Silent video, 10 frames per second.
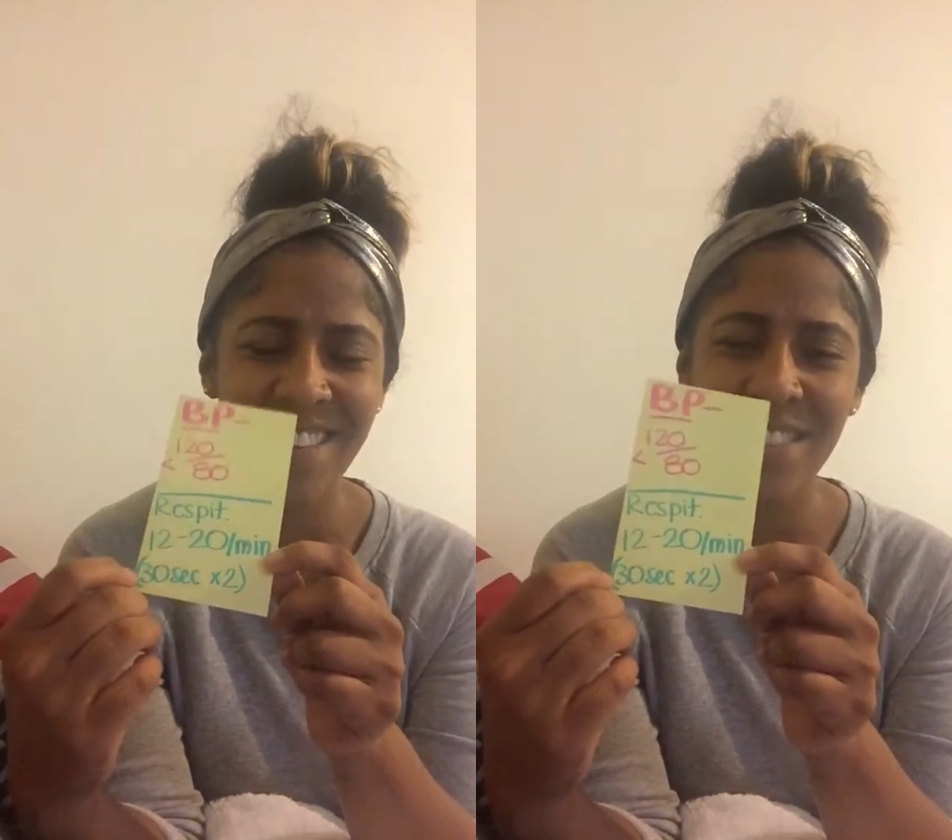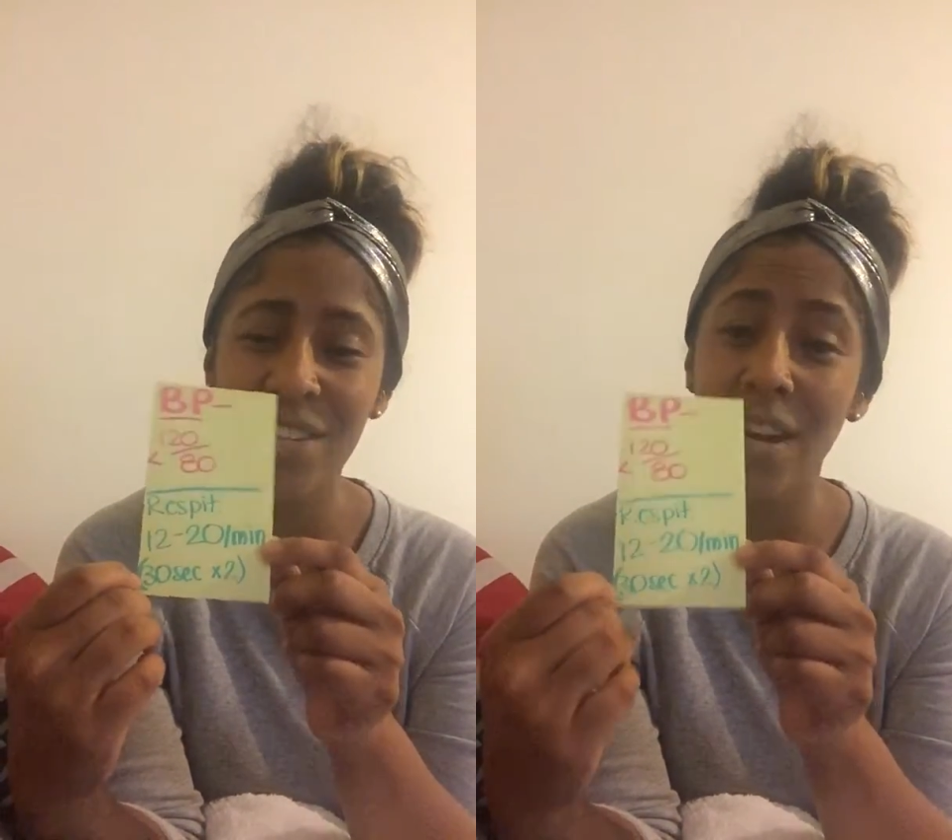
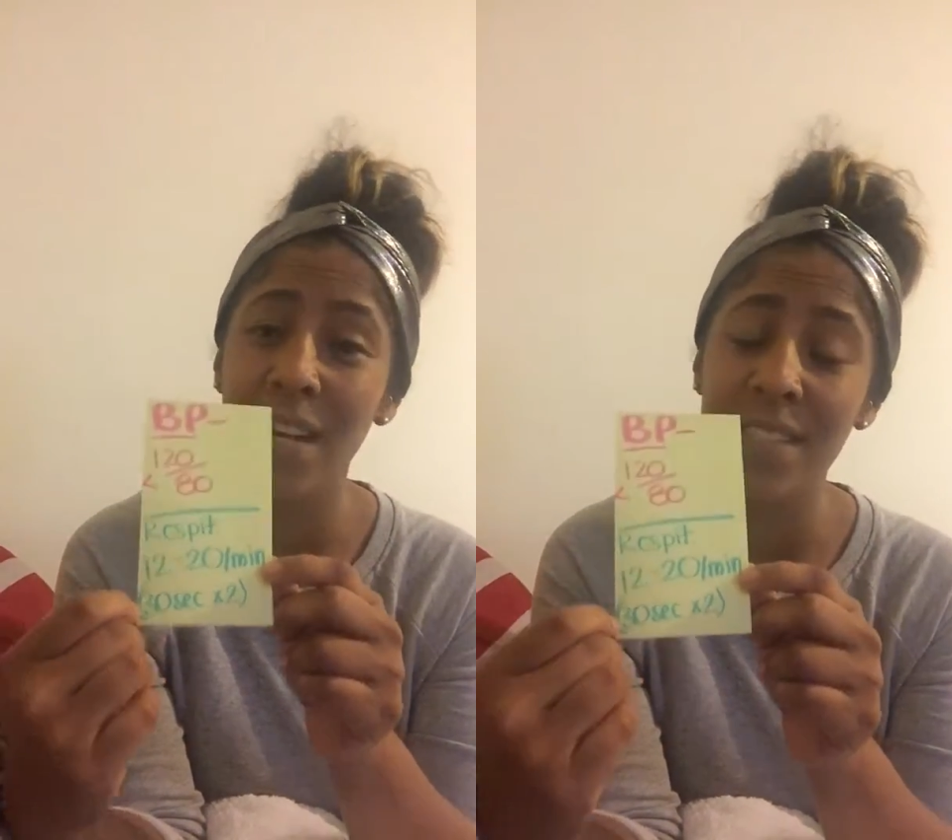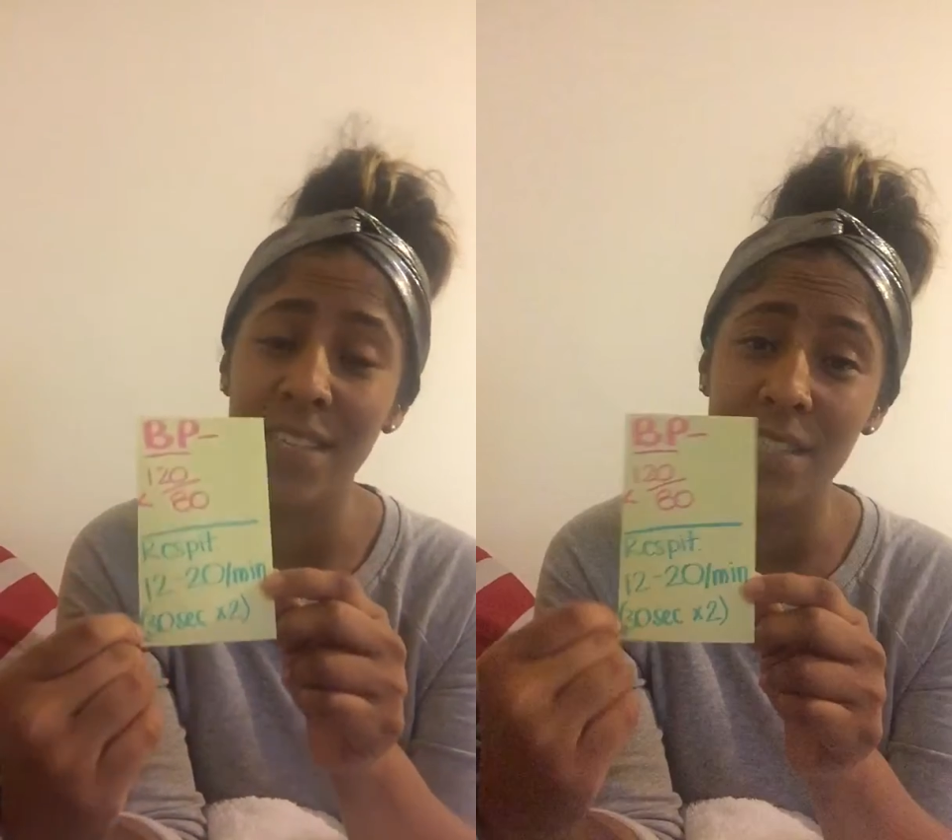Sorry,
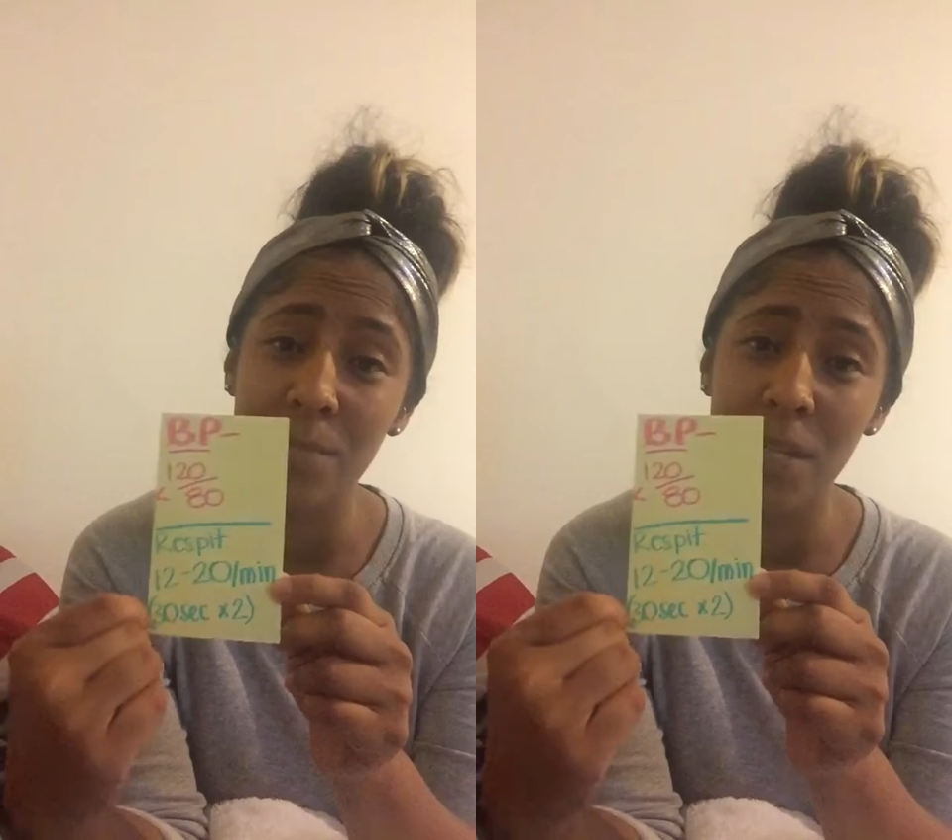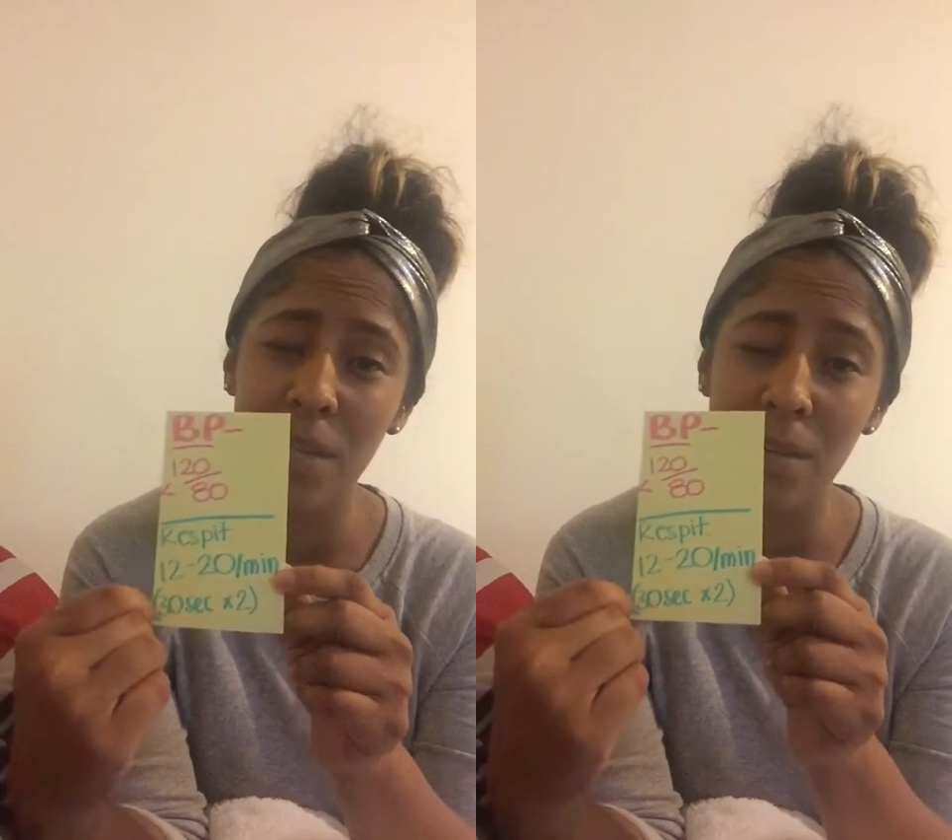like I said, it's
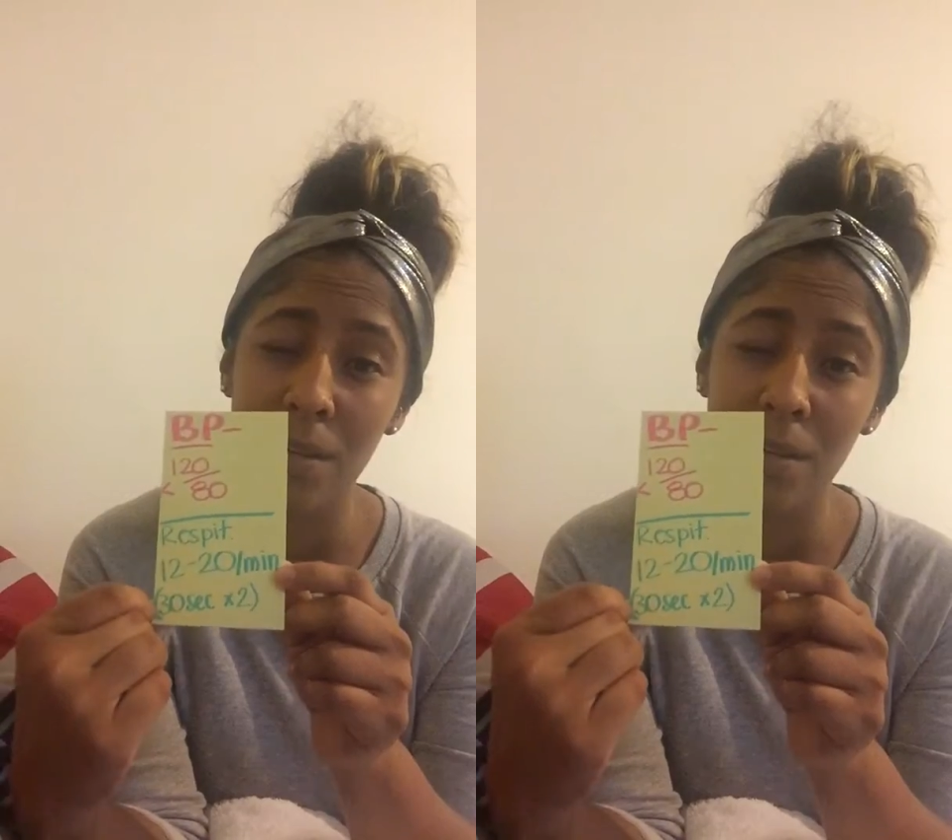been a